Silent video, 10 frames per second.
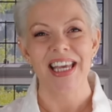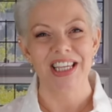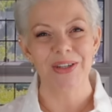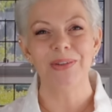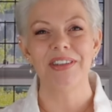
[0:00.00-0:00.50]

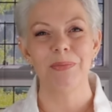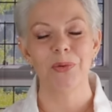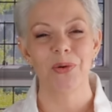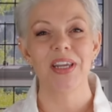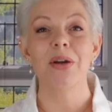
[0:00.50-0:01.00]
Your
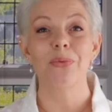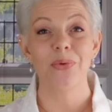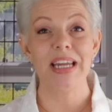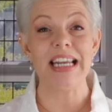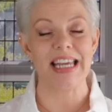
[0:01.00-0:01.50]
support
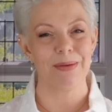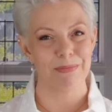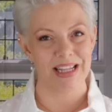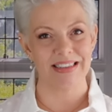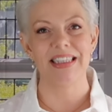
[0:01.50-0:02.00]
really
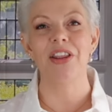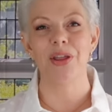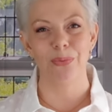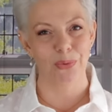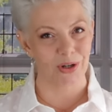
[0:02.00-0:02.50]
means
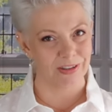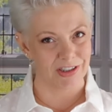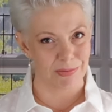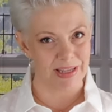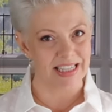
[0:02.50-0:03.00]
the world
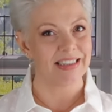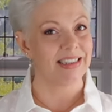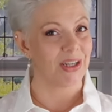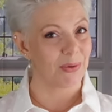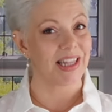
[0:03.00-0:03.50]
to me,
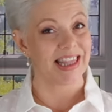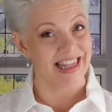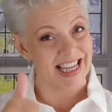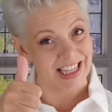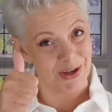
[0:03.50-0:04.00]
so
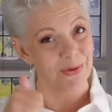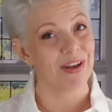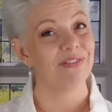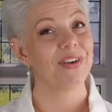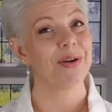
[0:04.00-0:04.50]
thank you
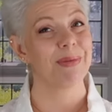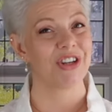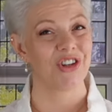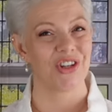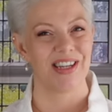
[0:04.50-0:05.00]
very
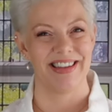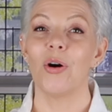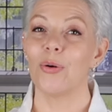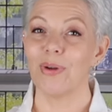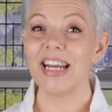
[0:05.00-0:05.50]
much.
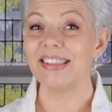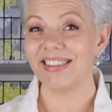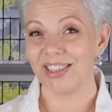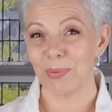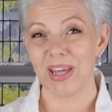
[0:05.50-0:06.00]
Alright,
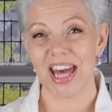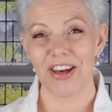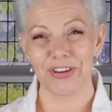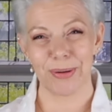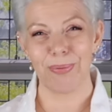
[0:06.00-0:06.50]
so we
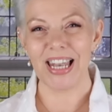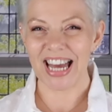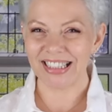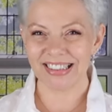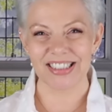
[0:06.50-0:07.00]
have our
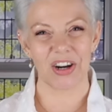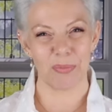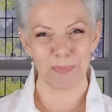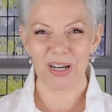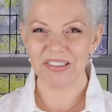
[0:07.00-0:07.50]
plants,
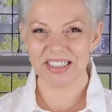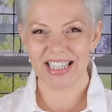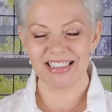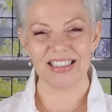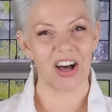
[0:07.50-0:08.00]
our
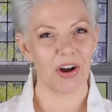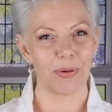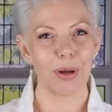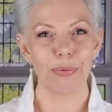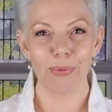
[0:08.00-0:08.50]
baskets,
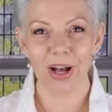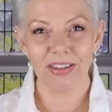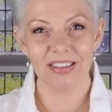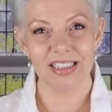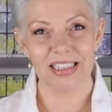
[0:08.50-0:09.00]
our
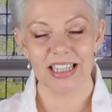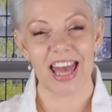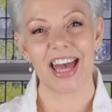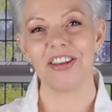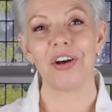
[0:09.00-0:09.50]
rugs,
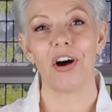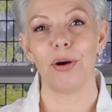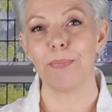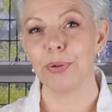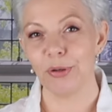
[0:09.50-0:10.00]
and
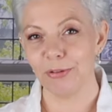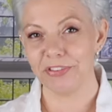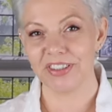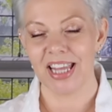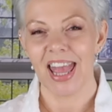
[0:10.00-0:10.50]
our
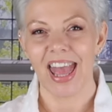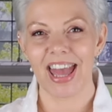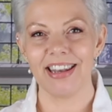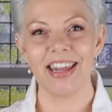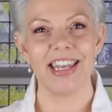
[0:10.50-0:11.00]
pouffs,
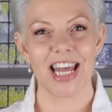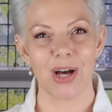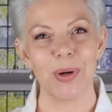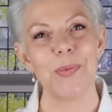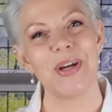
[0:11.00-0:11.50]
and
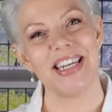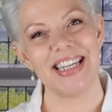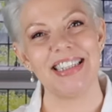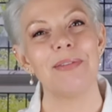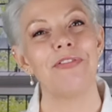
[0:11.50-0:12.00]
now we
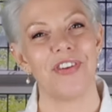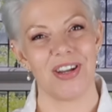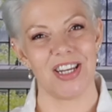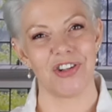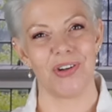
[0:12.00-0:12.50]
need some
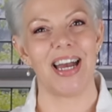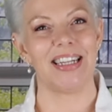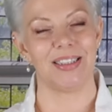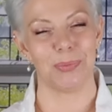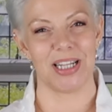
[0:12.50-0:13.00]
furniture as